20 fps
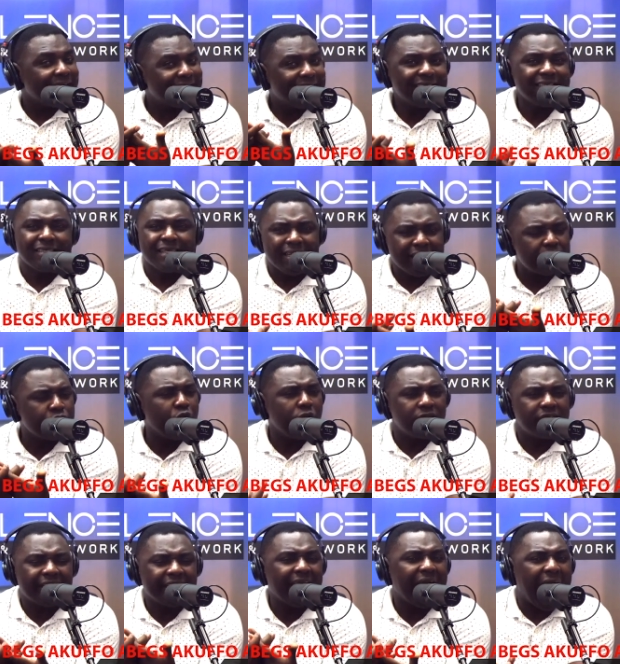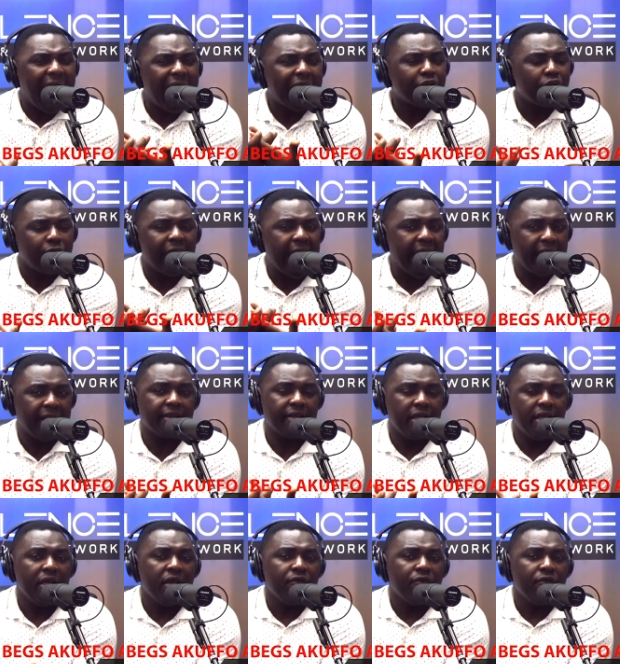this thing is going to get out of hand.